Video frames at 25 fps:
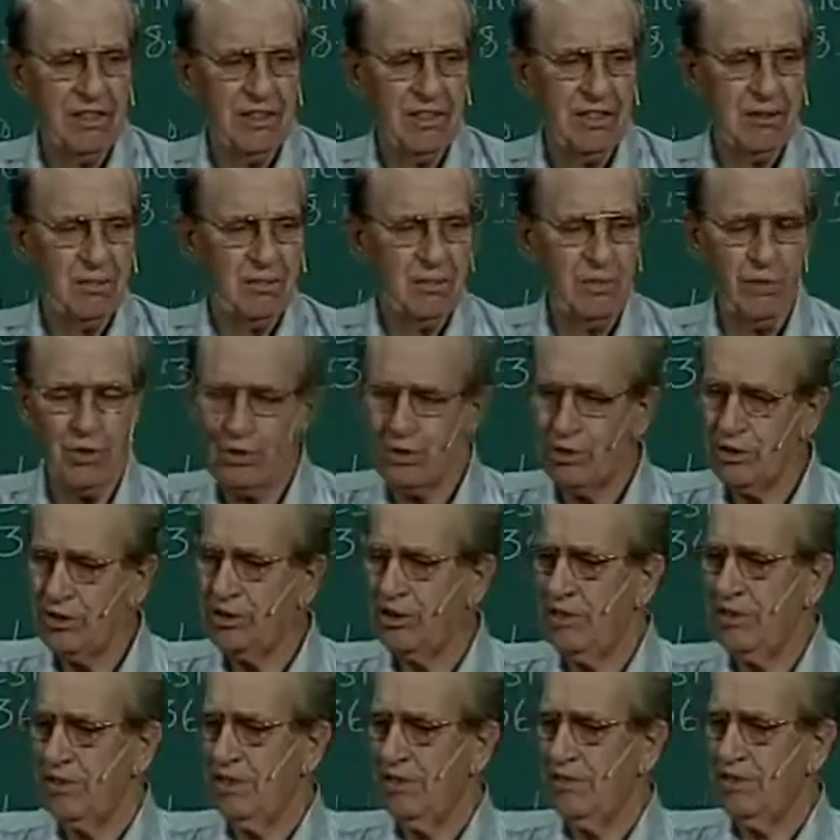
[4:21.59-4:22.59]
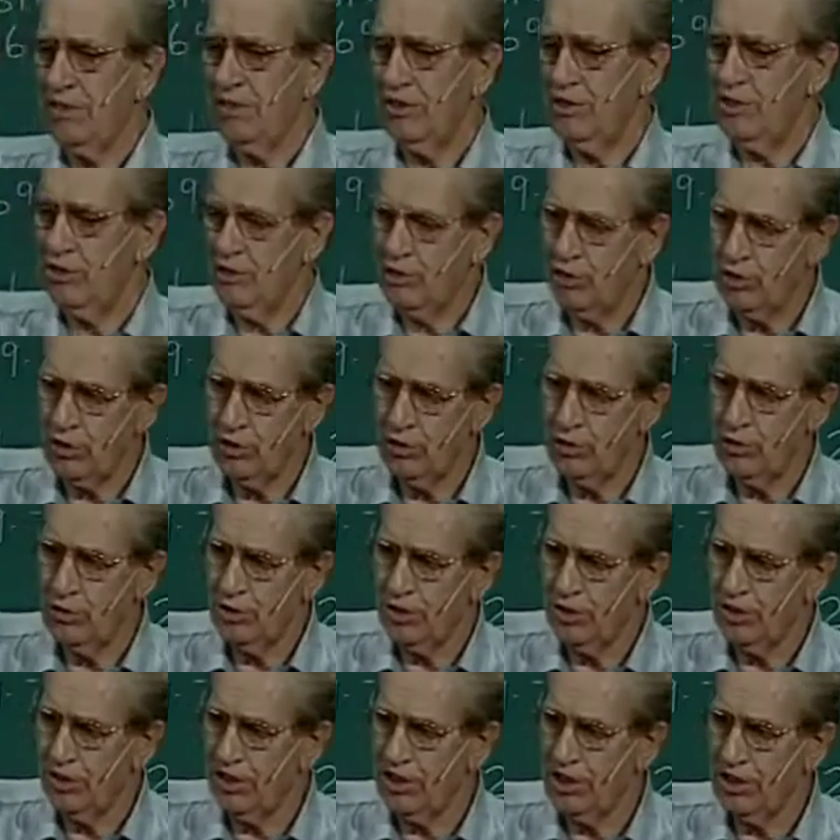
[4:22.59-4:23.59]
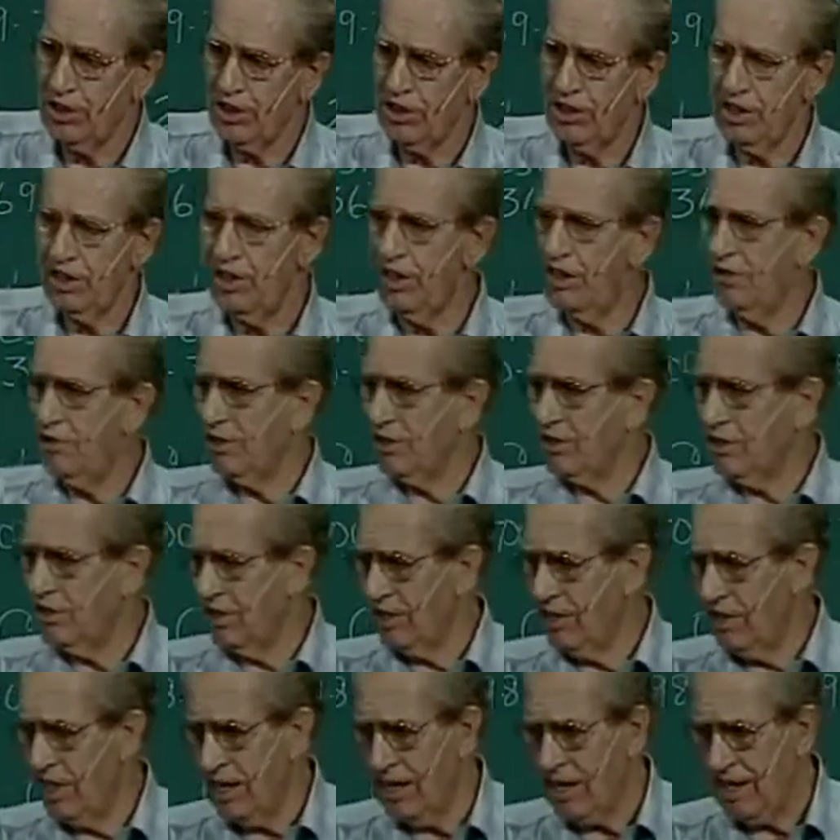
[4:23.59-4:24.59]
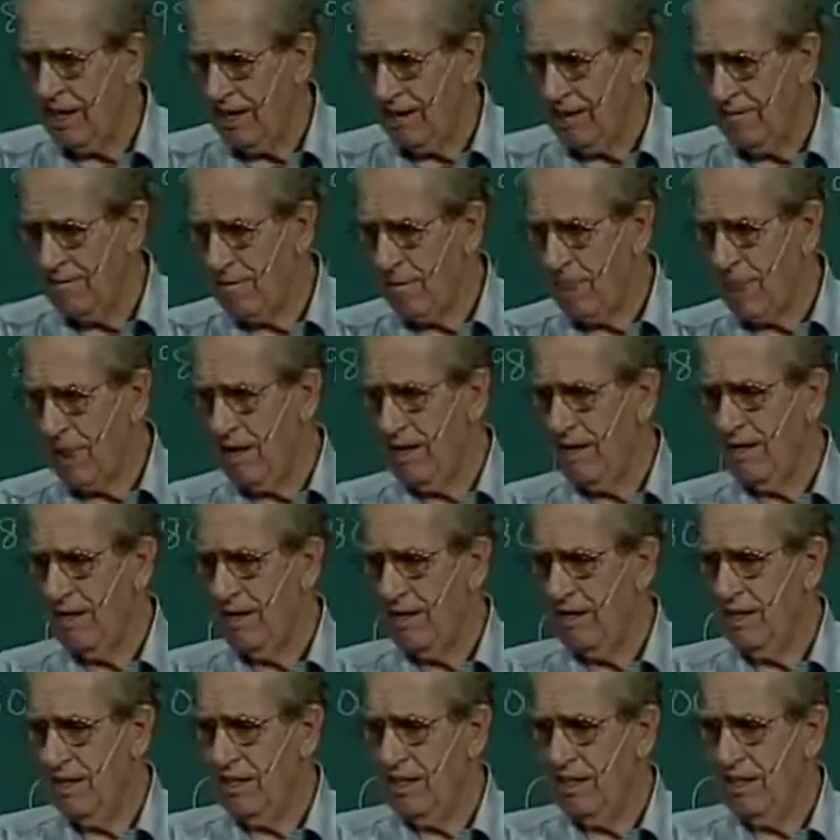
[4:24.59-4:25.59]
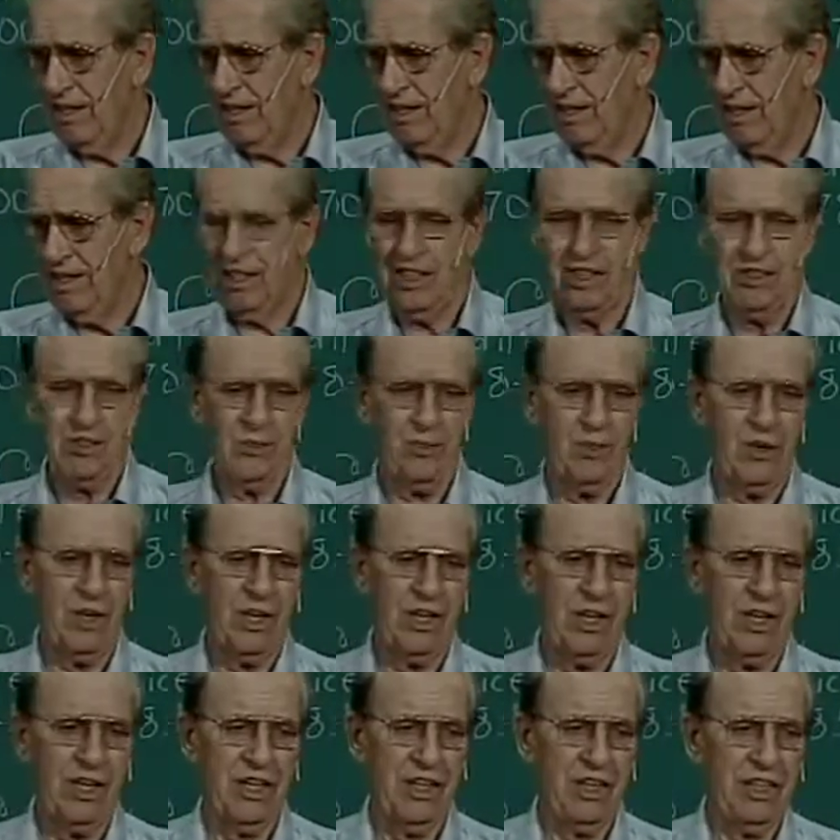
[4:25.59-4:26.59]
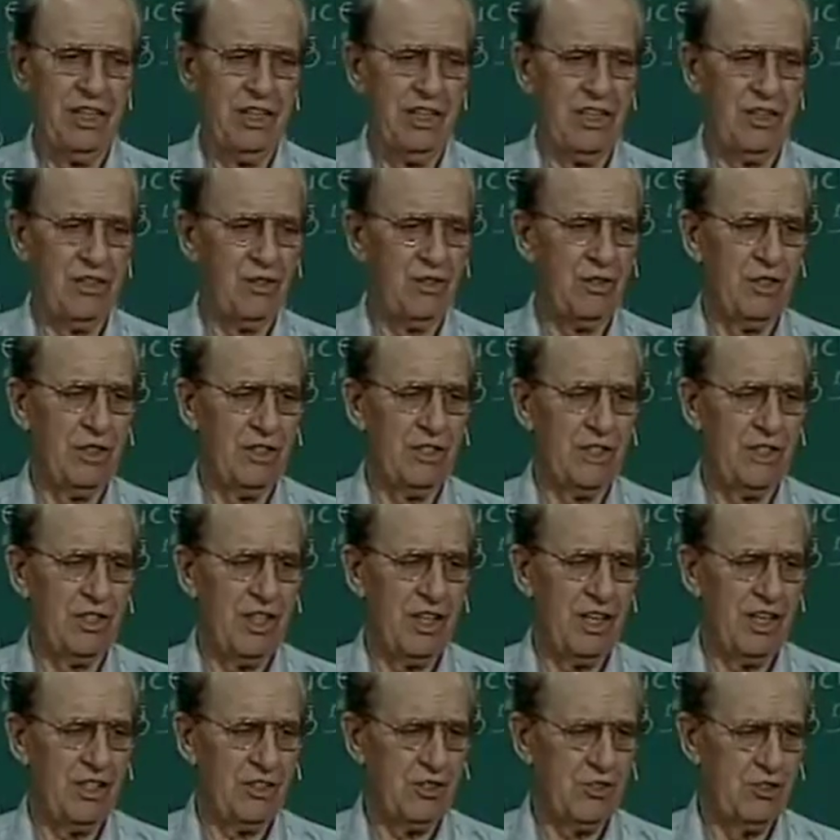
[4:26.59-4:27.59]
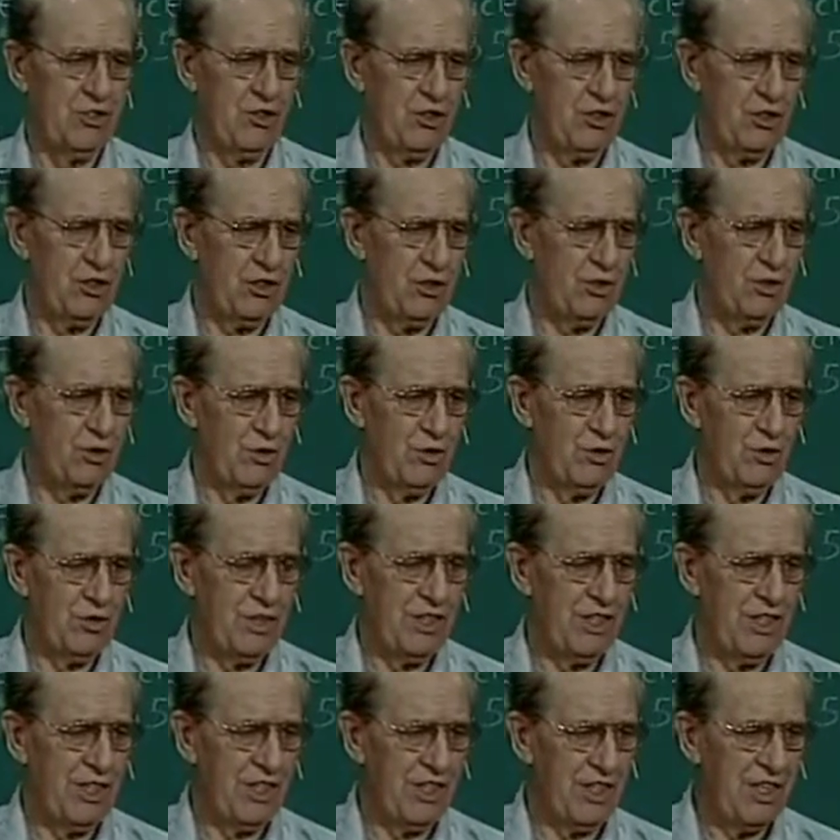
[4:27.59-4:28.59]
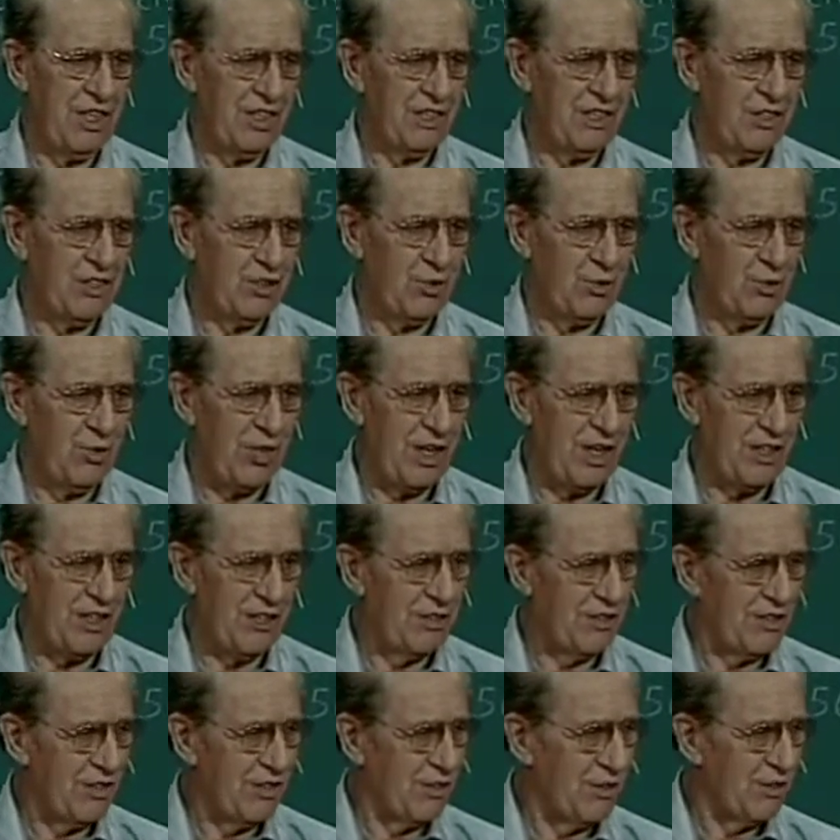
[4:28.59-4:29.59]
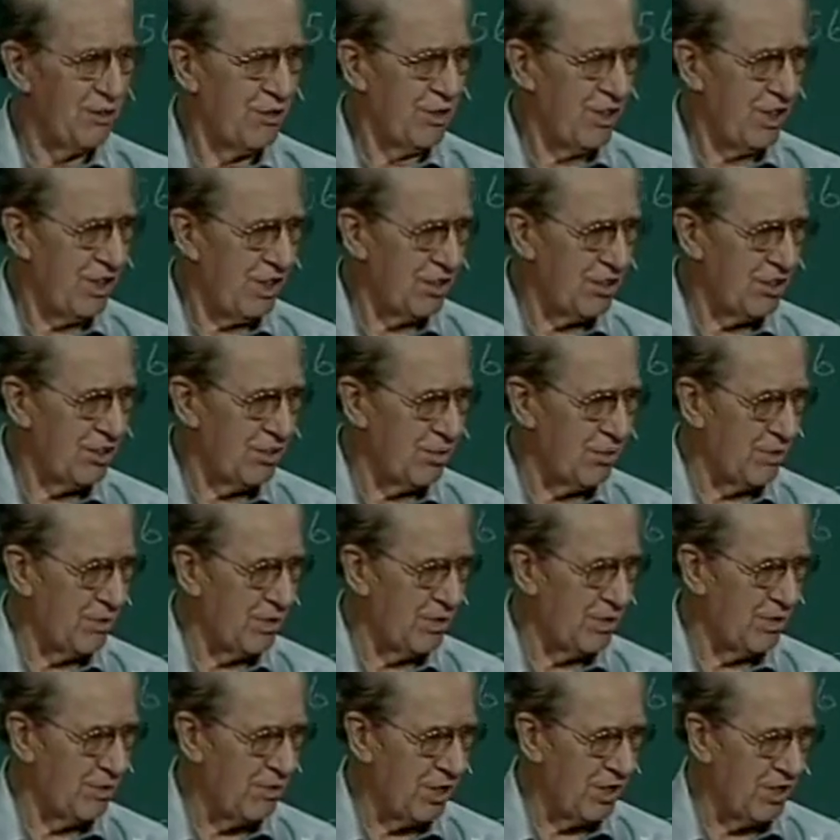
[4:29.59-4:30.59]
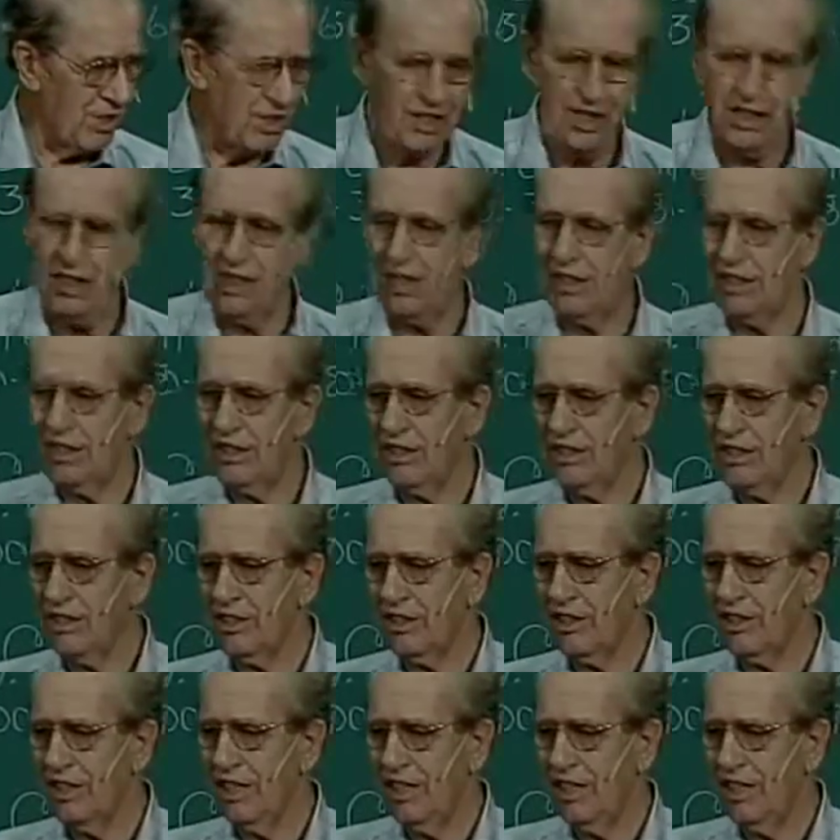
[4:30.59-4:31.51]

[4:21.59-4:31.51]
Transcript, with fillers: most of the Jews thinking even today. And that's why an Orthodox Jew cannot swallow the New Testament because